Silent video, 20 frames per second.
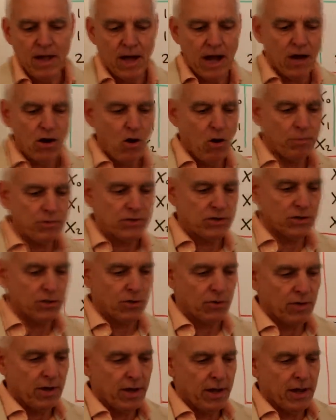I hope
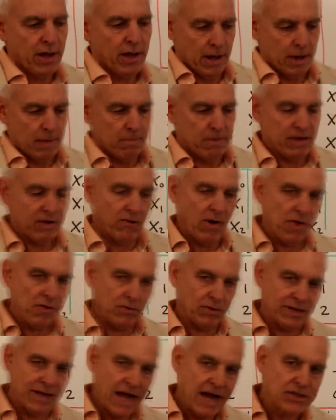to be
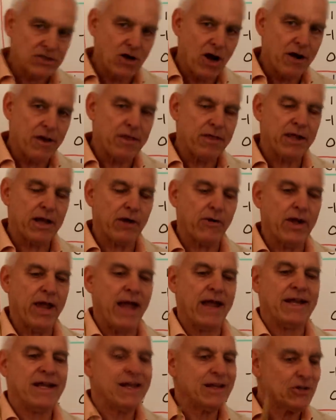rather light on theory
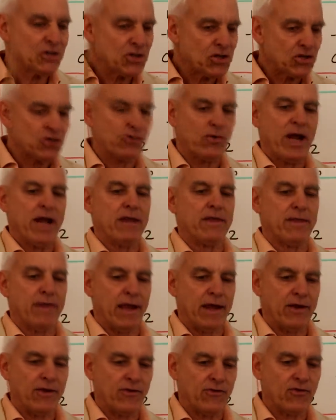and illustrate
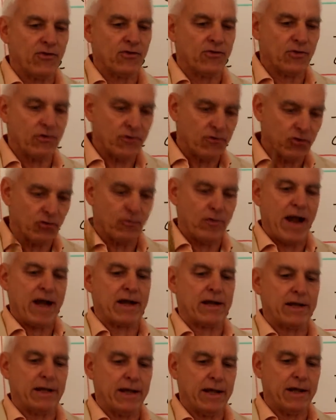things sort of
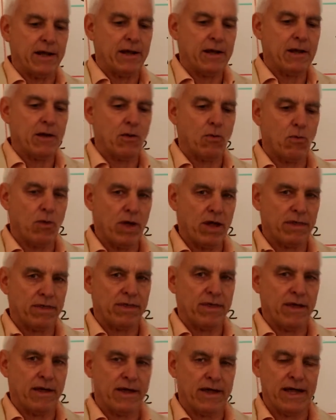directly
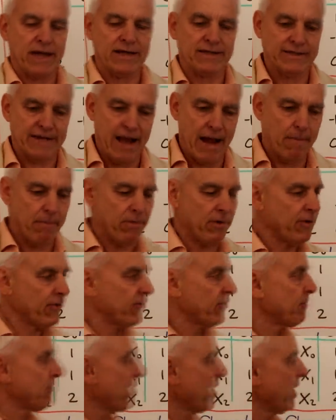with examples.